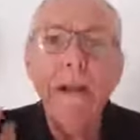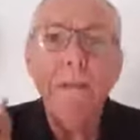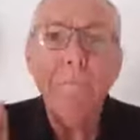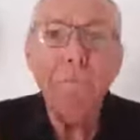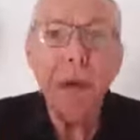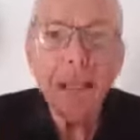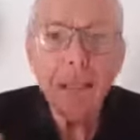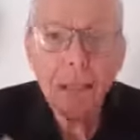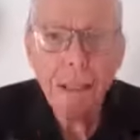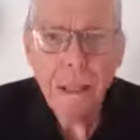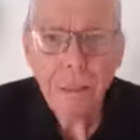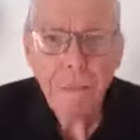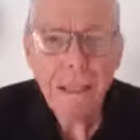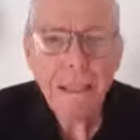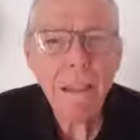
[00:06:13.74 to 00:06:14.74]
basically
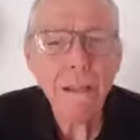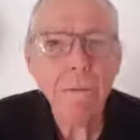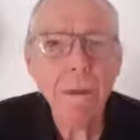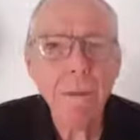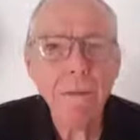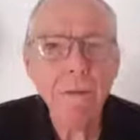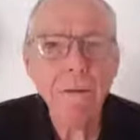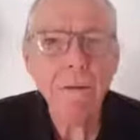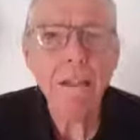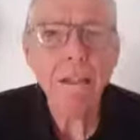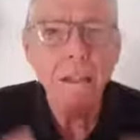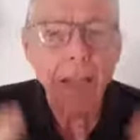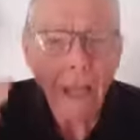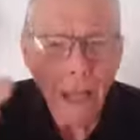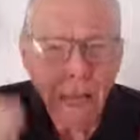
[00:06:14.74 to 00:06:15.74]
business people.
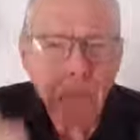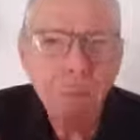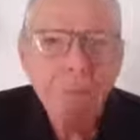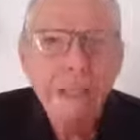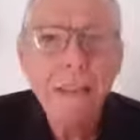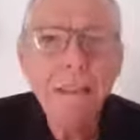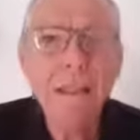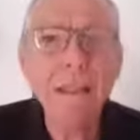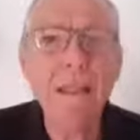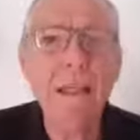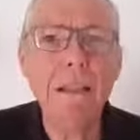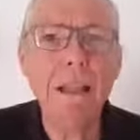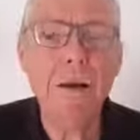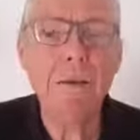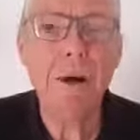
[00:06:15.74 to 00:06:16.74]
They have a business that
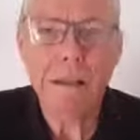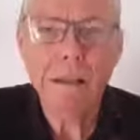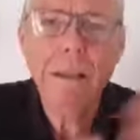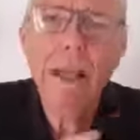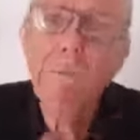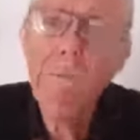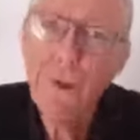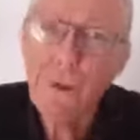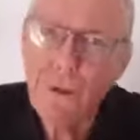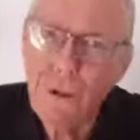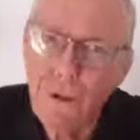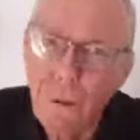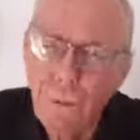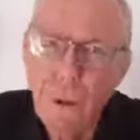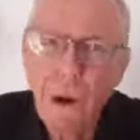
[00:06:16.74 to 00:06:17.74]
they run. They
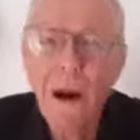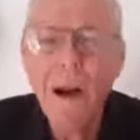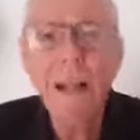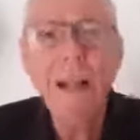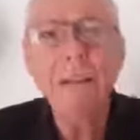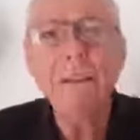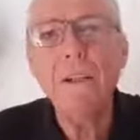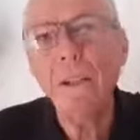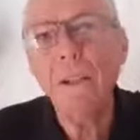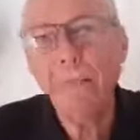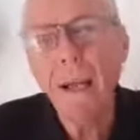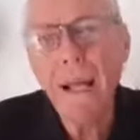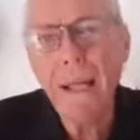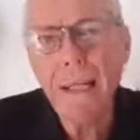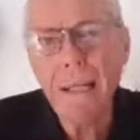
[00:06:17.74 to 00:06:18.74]
produce a product. It's a
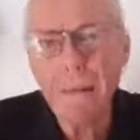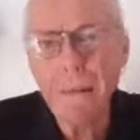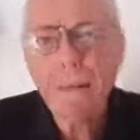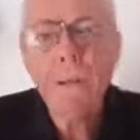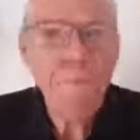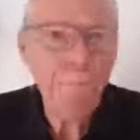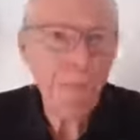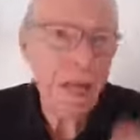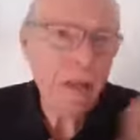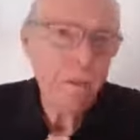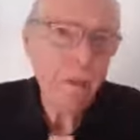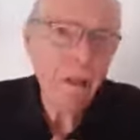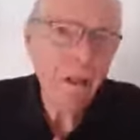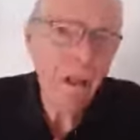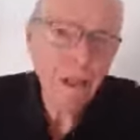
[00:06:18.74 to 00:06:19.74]
painting. And they
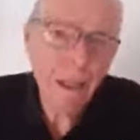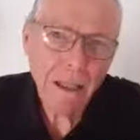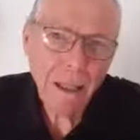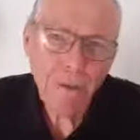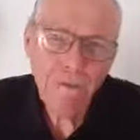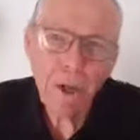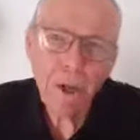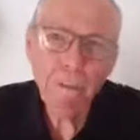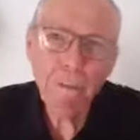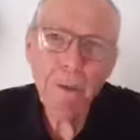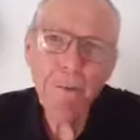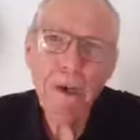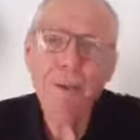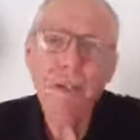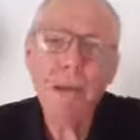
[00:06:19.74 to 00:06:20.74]
realize that they've got to
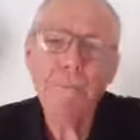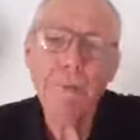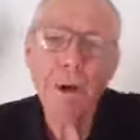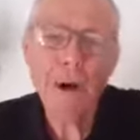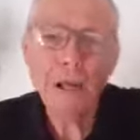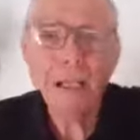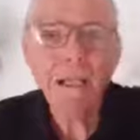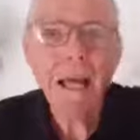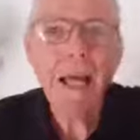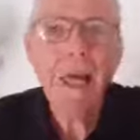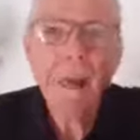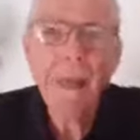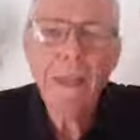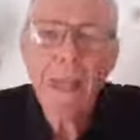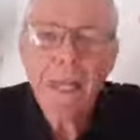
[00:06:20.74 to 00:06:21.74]
promote that product.
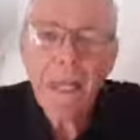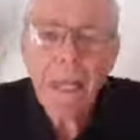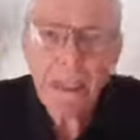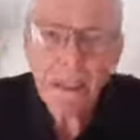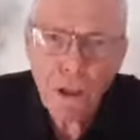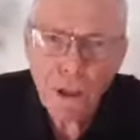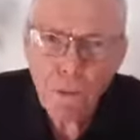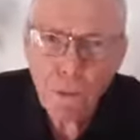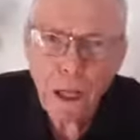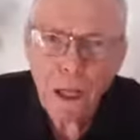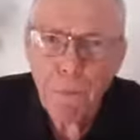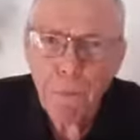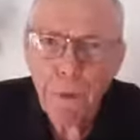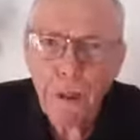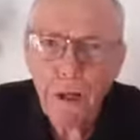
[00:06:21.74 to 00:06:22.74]
And the easiest way to
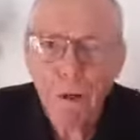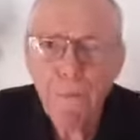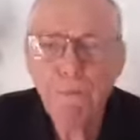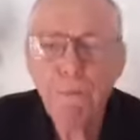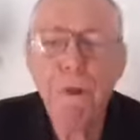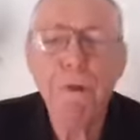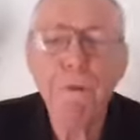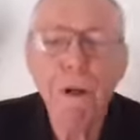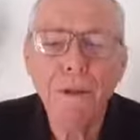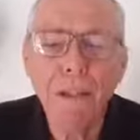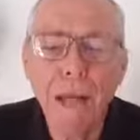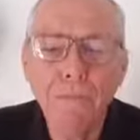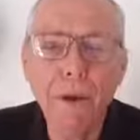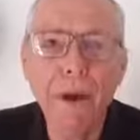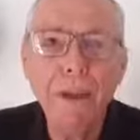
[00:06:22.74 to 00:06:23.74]
promote
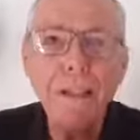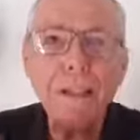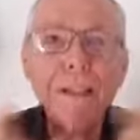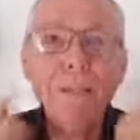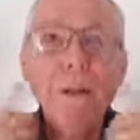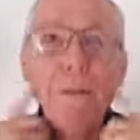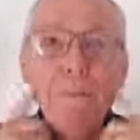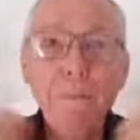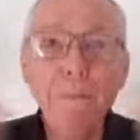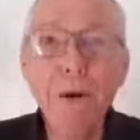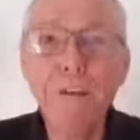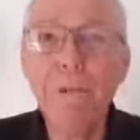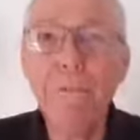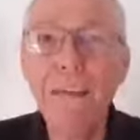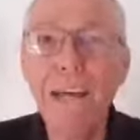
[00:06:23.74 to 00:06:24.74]
that product is to
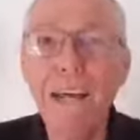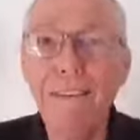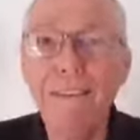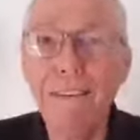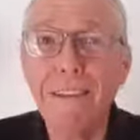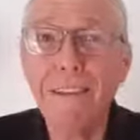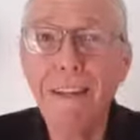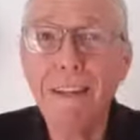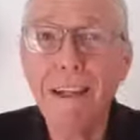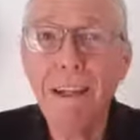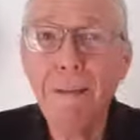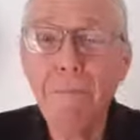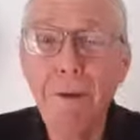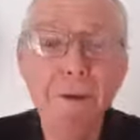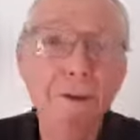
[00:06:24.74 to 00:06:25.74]
promote themselves.
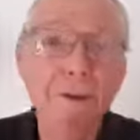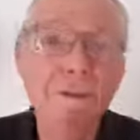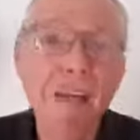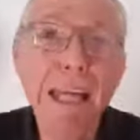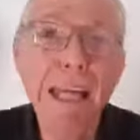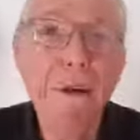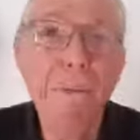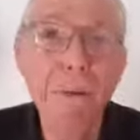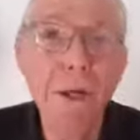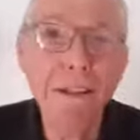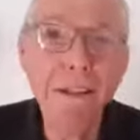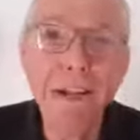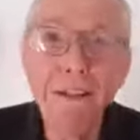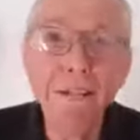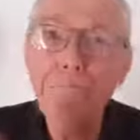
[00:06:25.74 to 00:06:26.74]
Because if they get well
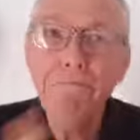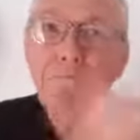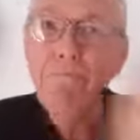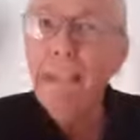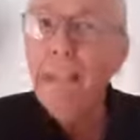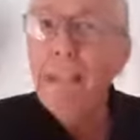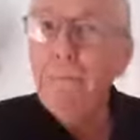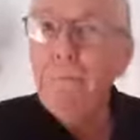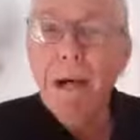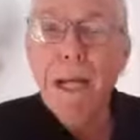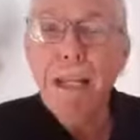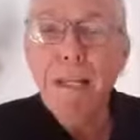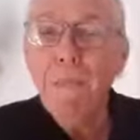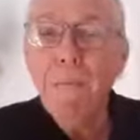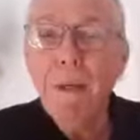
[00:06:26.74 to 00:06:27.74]
known, then their
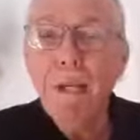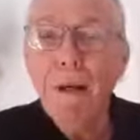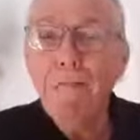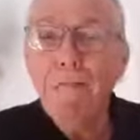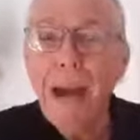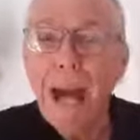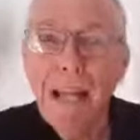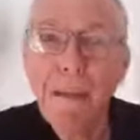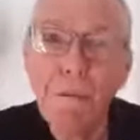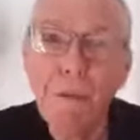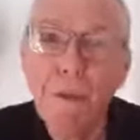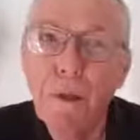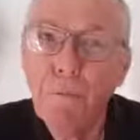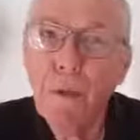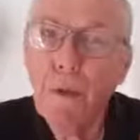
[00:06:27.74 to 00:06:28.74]
paintings become
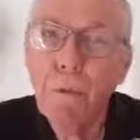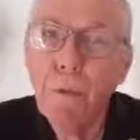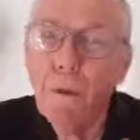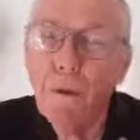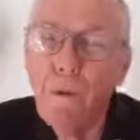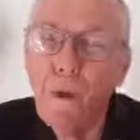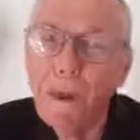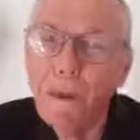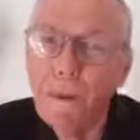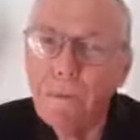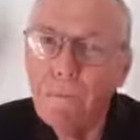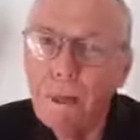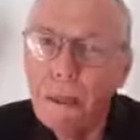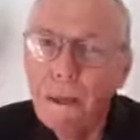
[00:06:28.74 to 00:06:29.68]
valuable and people will want them.